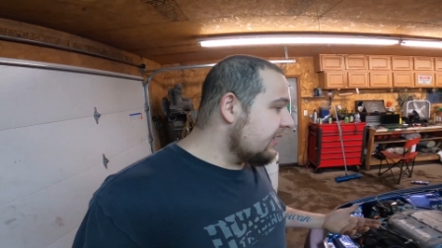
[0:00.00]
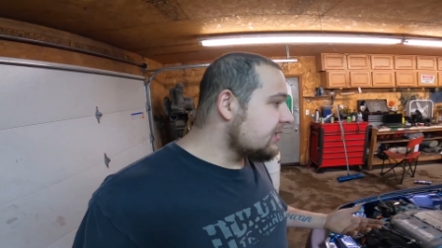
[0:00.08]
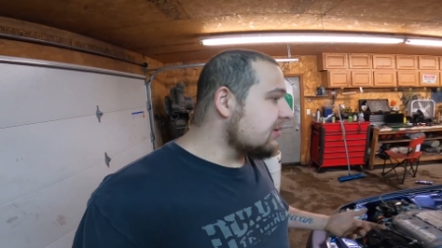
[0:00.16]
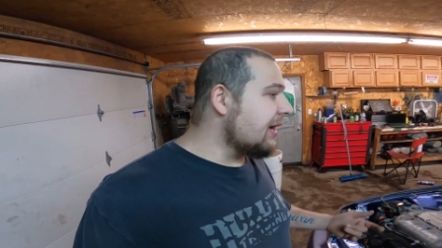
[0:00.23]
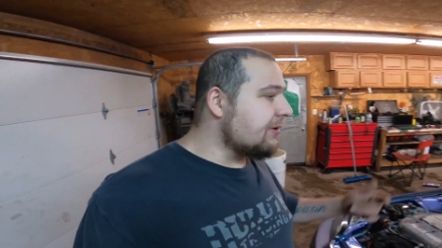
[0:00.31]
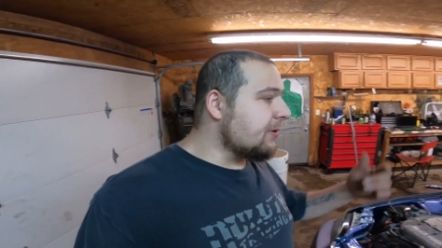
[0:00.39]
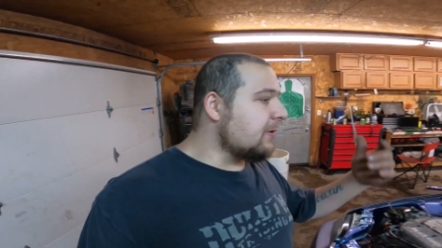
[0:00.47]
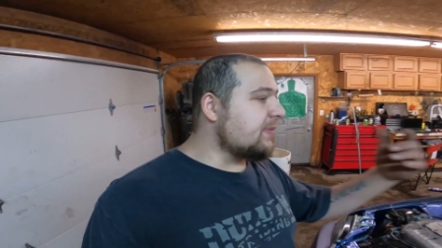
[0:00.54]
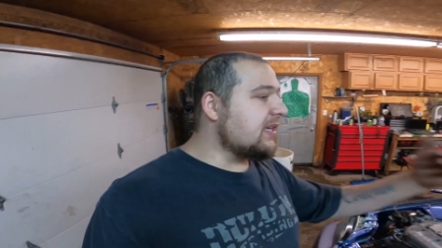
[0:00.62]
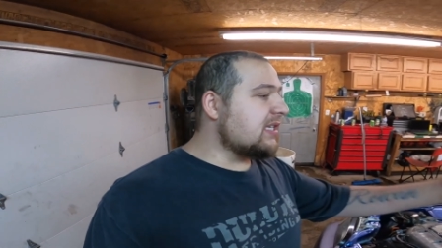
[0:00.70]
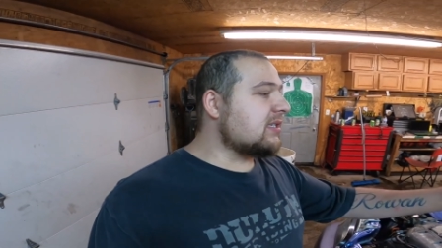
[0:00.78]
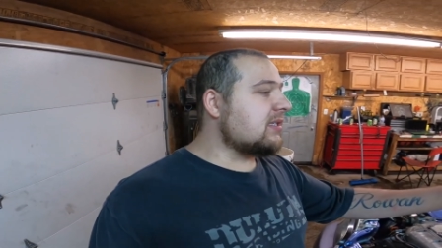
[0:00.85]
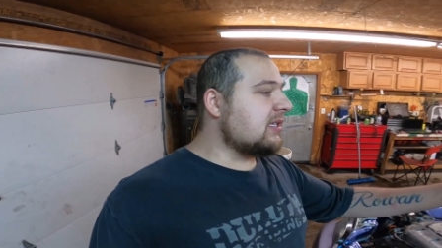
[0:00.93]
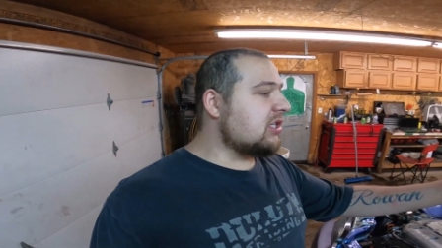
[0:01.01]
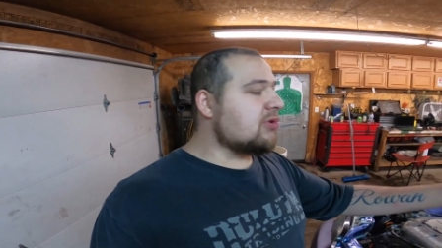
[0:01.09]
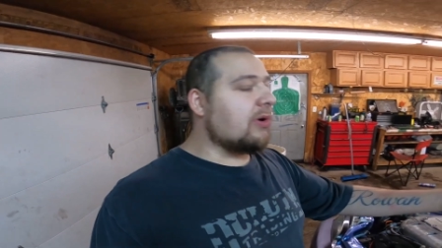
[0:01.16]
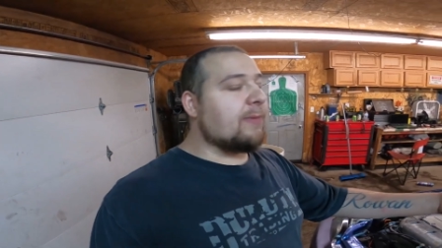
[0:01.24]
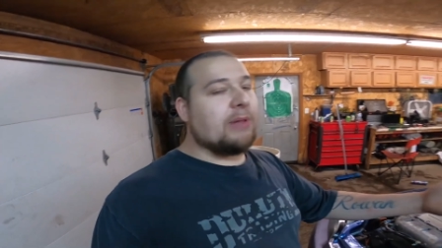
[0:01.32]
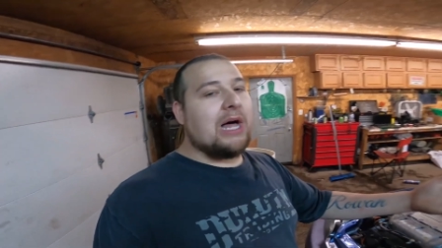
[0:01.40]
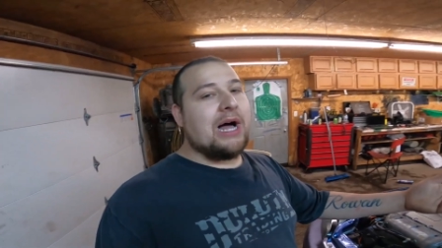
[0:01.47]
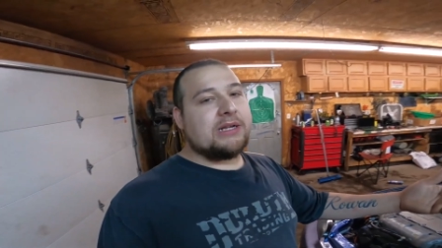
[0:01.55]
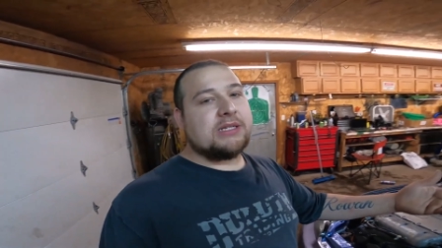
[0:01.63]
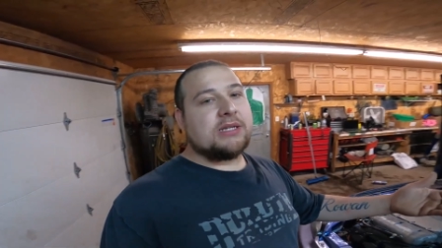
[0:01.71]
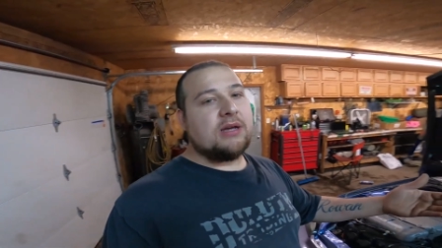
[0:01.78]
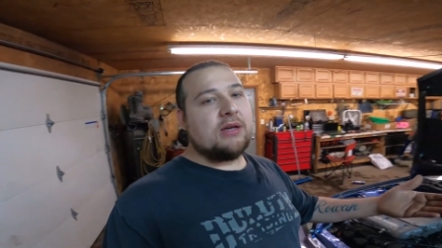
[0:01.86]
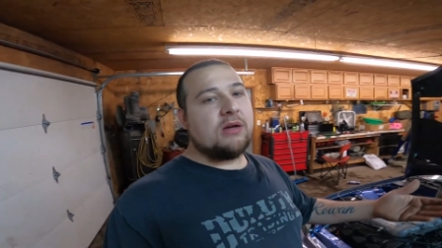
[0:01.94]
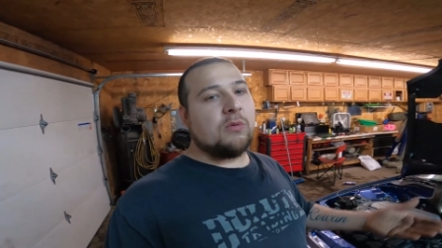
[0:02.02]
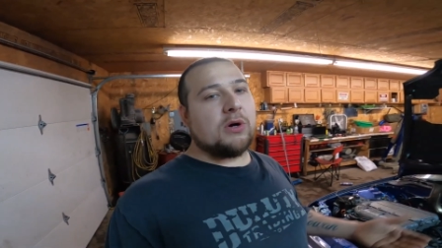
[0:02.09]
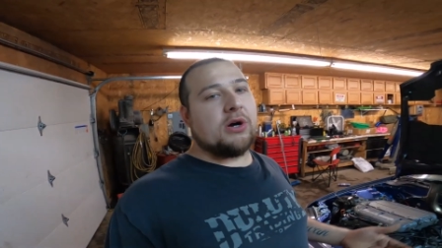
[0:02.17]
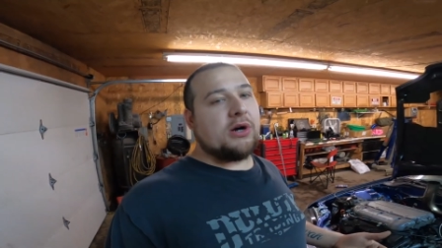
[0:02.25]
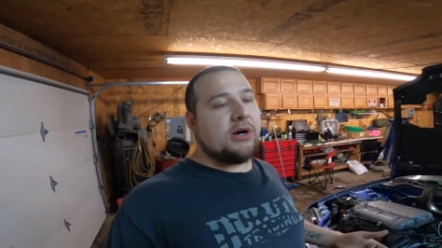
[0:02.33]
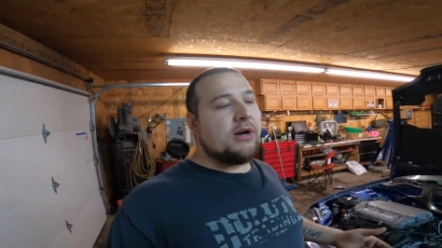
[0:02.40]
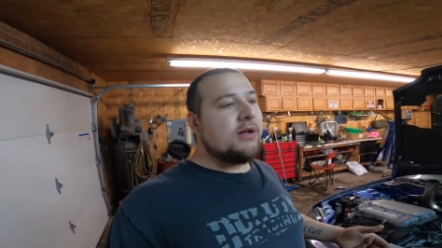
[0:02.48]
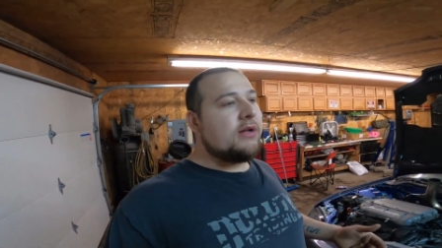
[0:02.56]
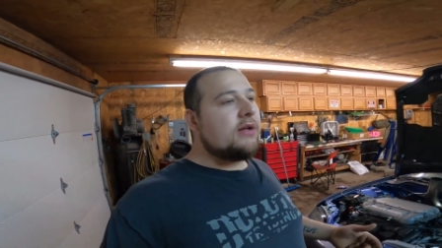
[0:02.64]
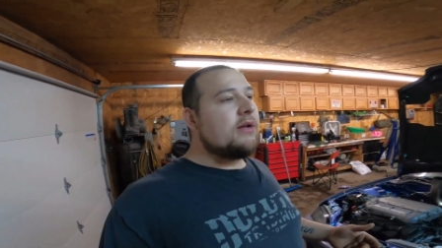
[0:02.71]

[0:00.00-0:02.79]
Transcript: So I don't know if these short blocks were,